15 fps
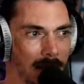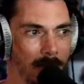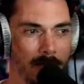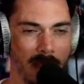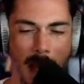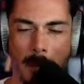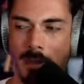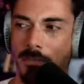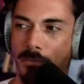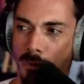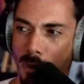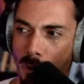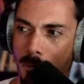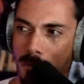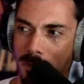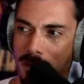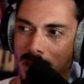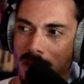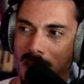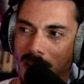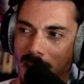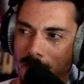How many films
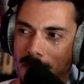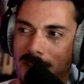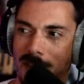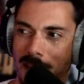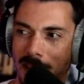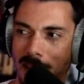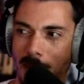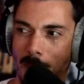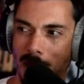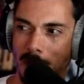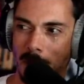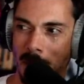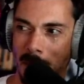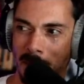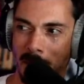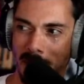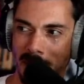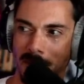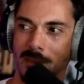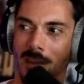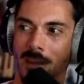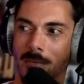have we seen in which people believe
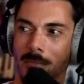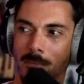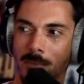they're